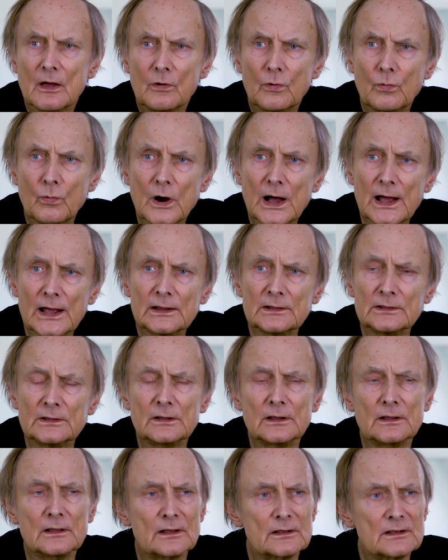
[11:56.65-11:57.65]

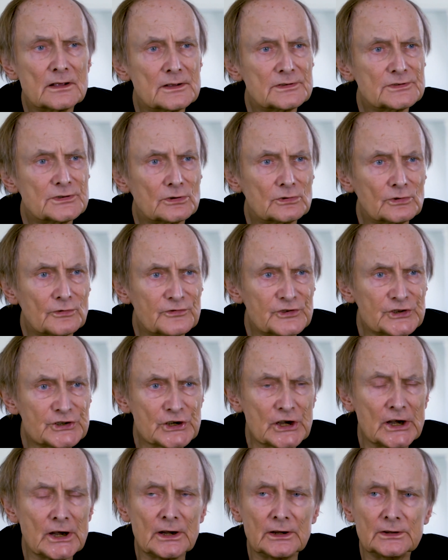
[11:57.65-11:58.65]
One a sort of
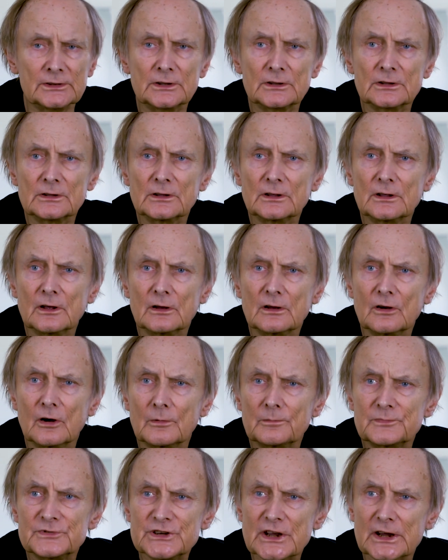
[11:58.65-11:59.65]
shared
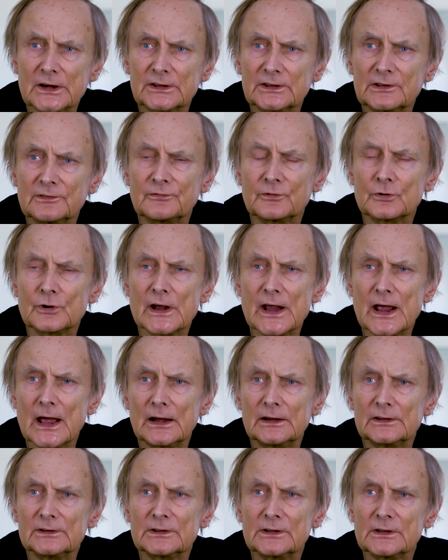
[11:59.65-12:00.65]
objective
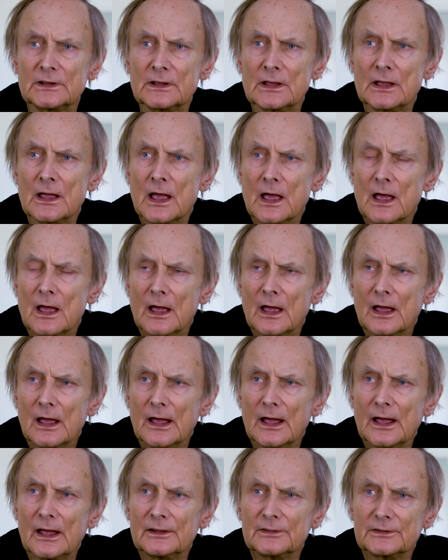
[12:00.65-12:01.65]
reality
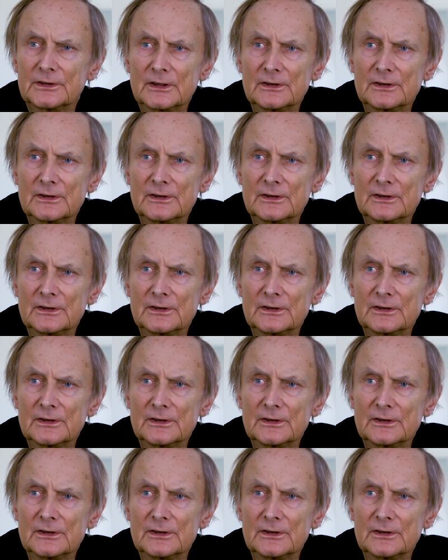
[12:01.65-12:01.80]
and